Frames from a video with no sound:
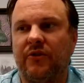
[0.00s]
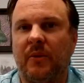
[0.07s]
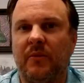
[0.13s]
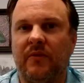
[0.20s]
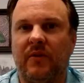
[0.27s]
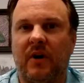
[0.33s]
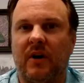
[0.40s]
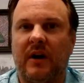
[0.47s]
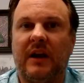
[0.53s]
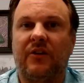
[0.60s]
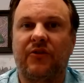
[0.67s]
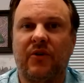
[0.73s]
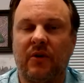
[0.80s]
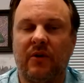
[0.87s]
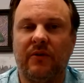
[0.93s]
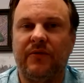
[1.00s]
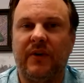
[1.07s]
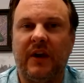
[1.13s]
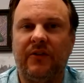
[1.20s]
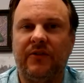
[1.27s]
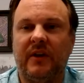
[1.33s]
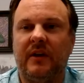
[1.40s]
some of our
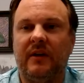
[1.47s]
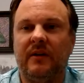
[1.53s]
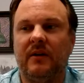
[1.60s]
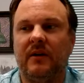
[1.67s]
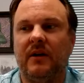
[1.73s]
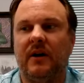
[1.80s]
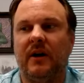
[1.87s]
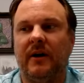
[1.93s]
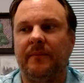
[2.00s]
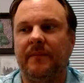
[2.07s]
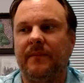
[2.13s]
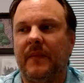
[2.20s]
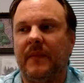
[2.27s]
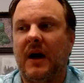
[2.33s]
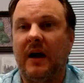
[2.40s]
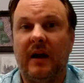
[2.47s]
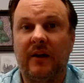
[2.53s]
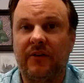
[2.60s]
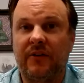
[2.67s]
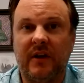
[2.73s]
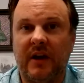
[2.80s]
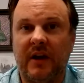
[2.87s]
external facing
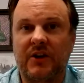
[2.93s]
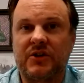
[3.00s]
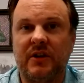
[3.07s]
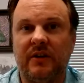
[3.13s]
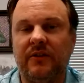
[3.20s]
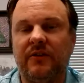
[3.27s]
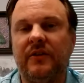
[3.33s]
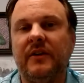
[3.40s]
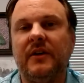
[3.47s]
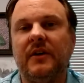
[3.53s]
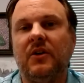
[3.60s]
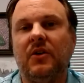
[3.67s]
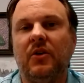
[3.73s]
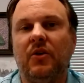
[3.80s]
IX connections.